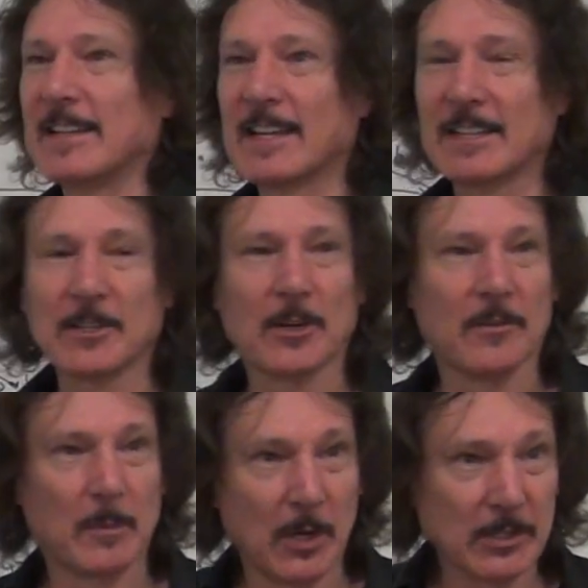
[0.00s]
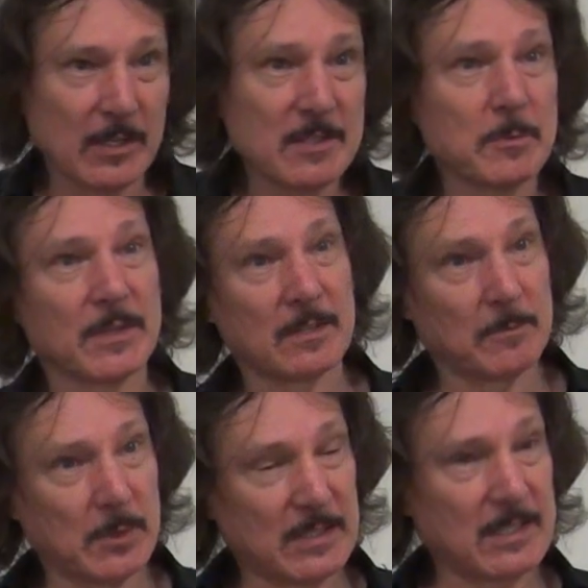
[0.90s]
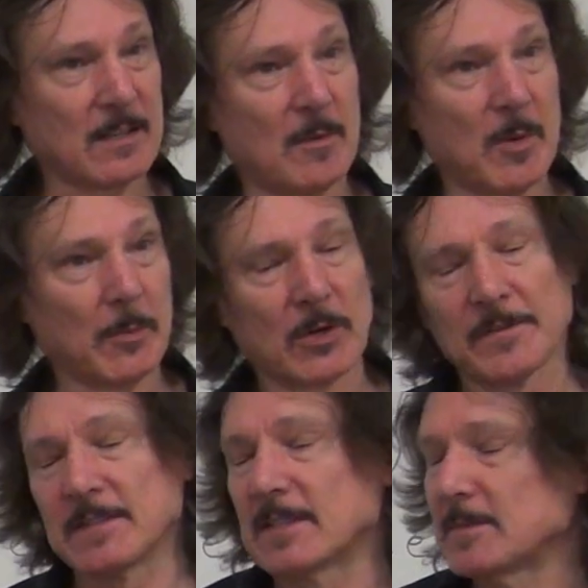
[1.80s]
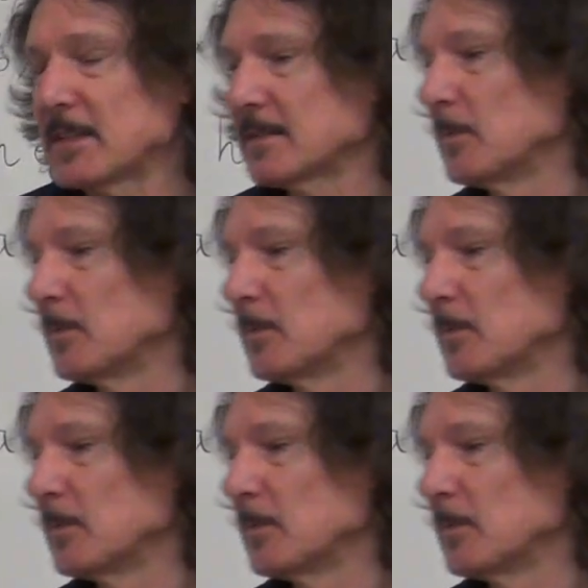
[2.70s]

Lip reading: The category of monoids with these homomorphisms as